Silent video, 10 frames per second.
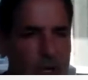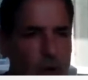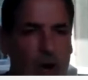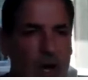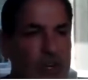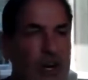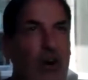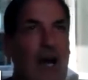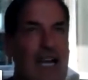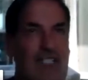Well,
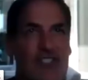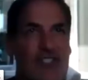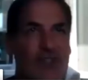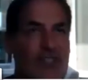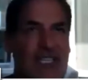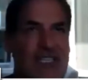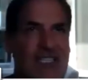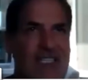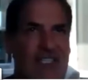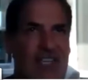I just looked at
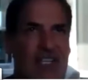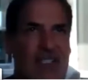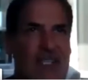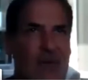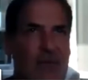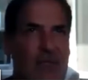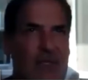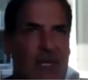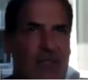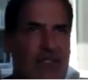this yesterday
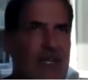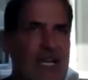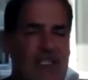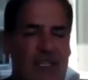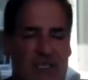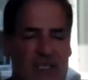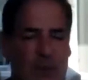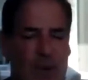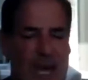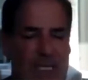or 2 days ago because
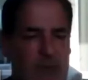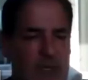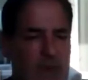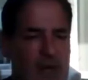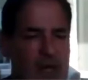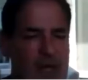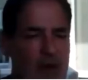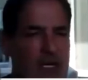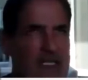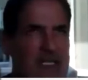someone asked me. There
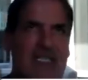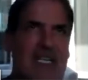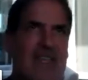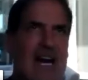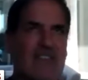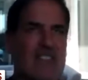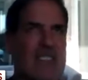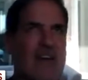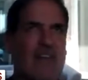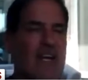are
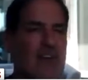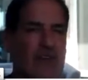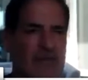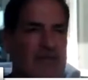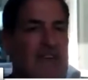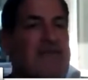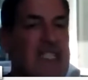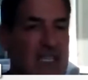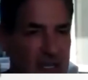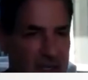
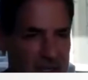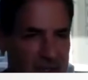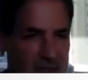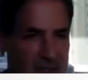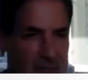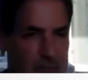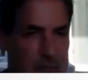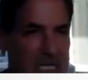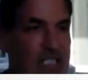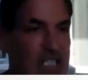16,750
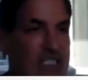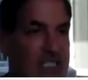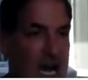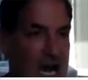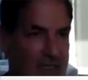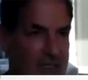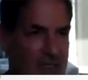pink sheet stocks.